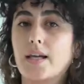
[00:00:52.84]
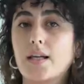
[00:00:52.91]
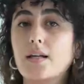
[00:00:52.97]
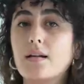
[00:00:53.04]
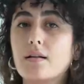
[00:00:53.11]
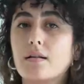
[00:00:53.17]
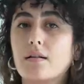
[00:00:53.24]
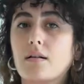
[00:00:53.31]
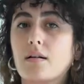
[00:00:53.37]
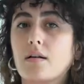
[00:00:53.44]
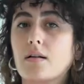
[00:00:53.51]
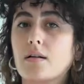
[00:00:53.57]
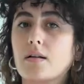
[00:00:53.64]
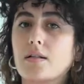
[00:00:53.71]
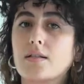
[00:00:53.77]
take
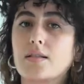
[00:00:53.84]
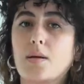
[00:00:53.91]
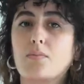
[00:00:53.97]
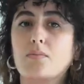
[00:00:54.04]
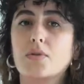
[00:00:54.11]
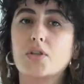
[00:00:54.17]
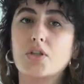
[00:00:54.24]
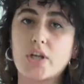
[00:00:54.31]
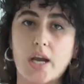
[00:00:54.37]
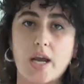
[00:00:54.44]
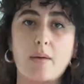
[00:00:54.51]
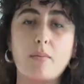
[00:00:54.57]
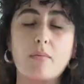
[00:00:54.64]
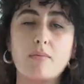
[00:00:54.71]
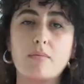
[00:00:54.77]
some
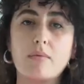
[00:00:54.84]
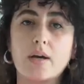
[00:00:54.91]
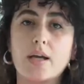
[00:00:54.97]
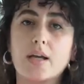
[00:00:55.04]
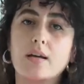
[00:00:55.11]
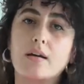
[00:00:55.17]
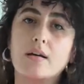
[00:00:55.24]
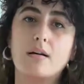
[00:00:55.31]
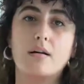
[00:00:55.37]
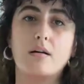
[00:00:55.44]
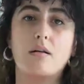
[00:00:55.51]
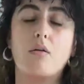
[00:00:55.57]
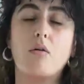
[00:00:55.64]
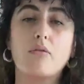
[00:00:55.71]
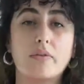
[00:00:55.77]
gem
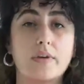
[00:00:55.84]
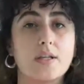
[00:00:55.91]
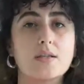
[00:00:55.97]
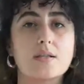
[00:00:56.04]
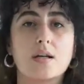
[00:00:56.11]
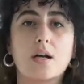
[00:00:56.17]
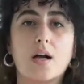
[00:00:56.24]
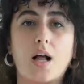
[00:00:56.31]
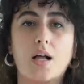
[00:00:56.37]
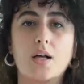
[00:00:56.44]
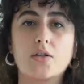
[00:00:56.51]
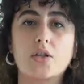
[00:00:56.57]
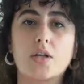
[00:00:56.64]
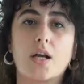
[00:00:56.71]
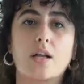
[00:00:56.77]
of Indian
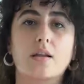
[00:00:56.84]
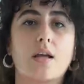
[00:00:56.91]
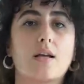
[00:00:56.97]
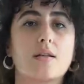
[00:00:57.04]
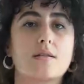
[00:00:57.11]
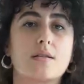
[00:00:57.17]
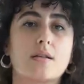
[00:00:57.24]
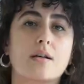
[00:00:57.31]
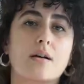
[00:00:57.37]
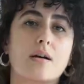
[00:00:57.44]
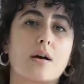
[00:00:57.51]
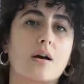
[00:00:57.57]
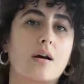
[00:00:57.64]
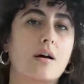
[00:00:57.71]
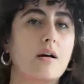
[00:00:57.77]
culture and
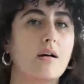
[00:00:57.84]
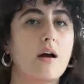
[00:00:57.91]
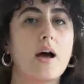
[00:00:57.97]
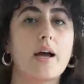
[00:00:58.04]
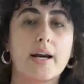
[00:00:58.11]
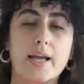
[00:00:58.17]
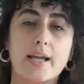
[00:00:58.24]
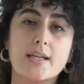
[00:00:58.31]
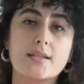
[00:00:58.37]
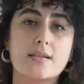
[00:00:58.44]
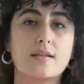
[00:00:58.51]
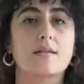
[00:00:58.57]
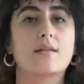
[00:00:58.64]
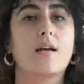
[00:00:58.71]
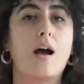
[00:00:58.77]
also
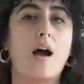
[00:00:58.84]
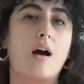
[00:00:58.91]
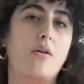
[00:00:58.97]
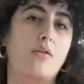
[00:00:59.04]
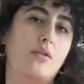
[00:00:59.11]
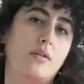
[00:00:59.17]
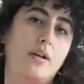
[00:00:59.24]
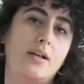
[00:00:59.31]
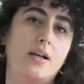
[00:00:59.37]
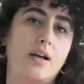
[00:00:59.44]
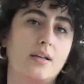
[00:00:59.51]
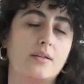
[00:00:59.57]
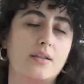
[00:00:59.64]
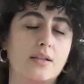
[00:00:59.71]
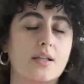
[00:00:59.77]
race in our,
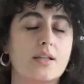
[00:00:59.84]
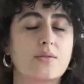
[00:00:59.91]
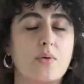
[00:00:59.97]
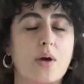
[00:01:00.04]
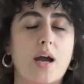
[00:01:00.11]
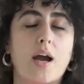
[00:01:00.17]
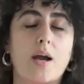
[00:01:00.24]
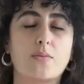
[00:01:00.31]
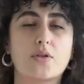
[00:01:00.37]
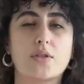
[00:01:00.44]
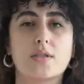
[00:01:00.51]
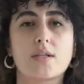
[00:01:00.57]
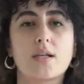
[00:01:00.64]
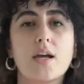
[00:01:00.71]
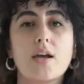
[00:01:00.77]
like, country. That's why I'm
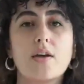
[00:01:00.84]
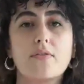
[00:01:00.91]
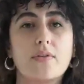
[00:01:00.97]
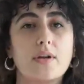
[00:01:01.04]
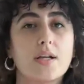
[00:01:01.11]
just